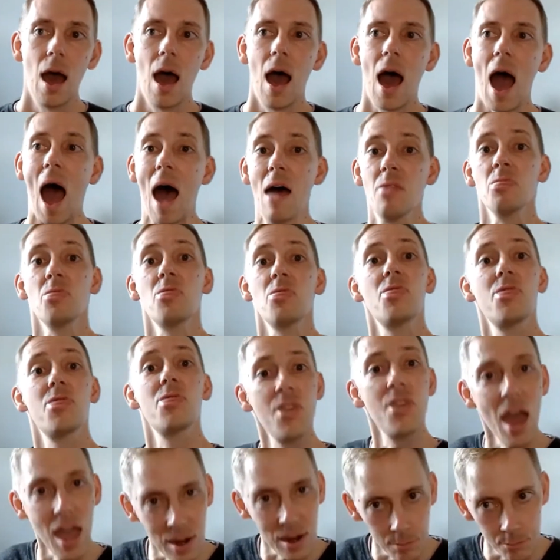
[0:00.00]
and
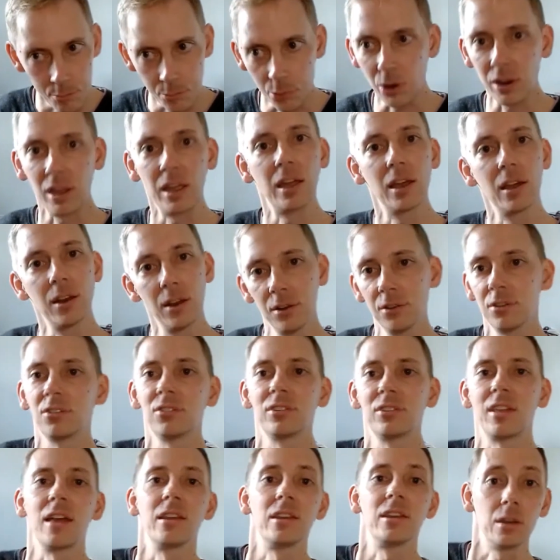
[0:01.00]
then bringing an
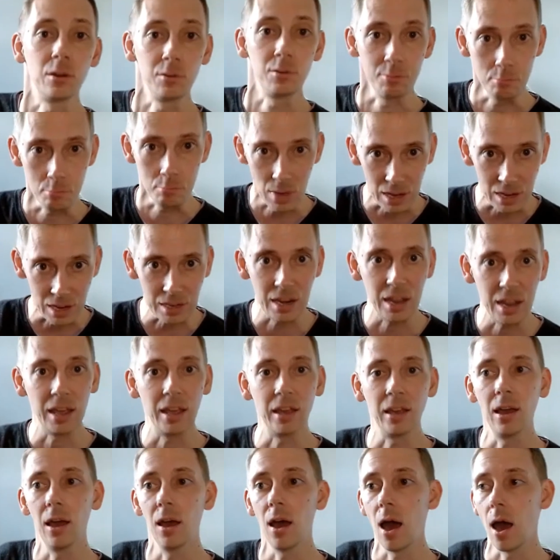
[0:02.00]
understanding of
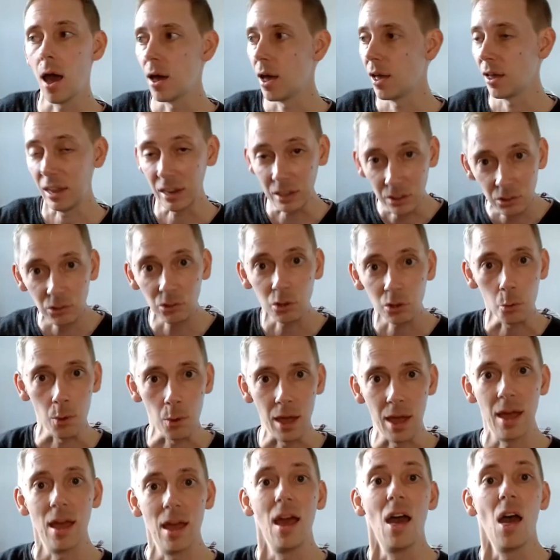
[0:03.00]
meaning into it,